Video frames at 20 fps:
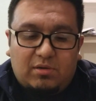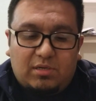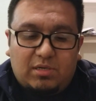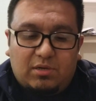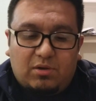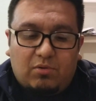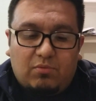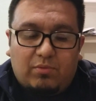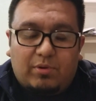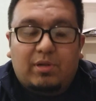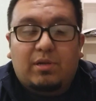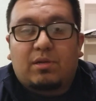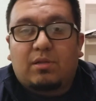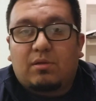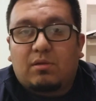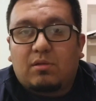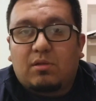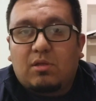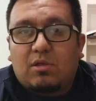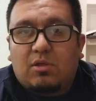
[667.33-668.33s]
You know, we're
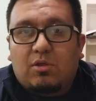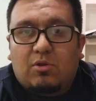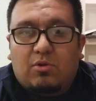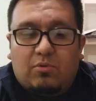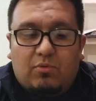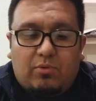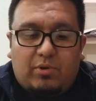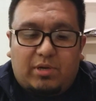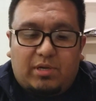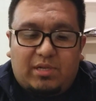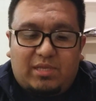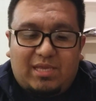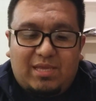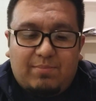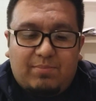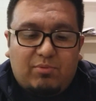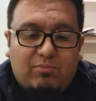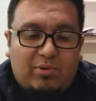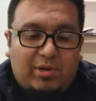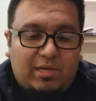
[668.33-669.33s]
gonna
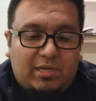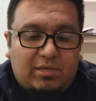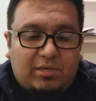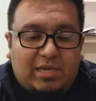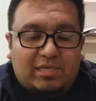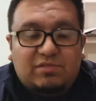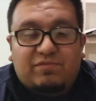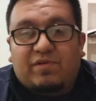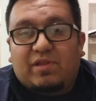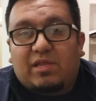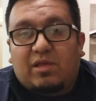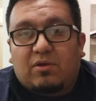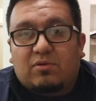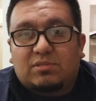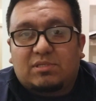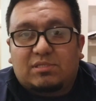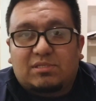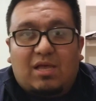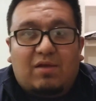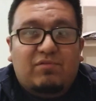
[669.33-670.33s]
keep bringing you guys videos
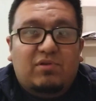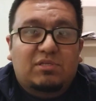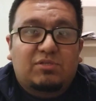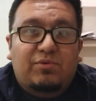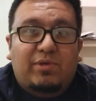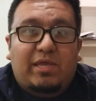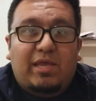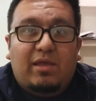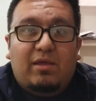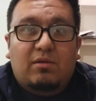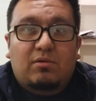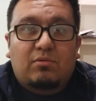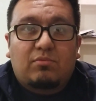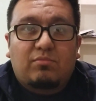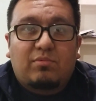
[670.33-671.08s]
as often as we can.